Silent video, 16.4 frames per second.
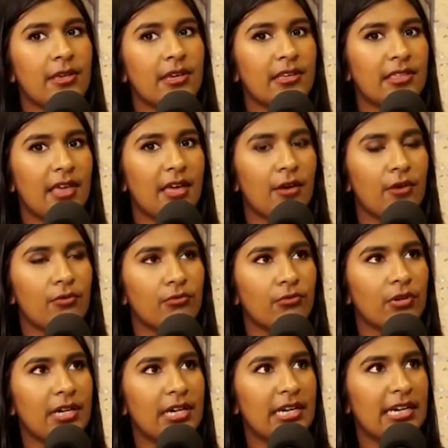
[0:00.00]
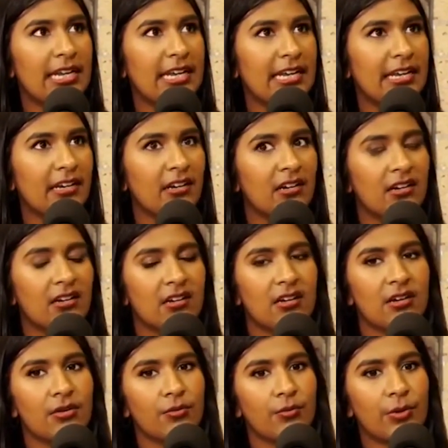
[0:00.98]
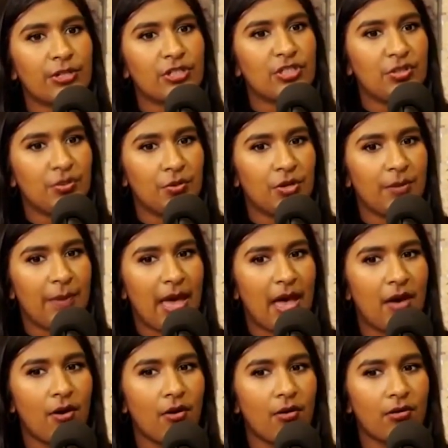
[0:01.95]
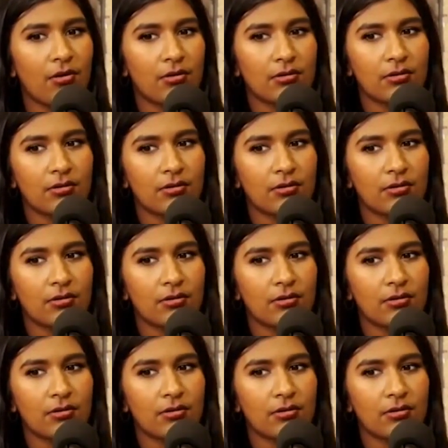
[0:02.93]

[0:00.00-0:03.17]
think that really, when you talk about,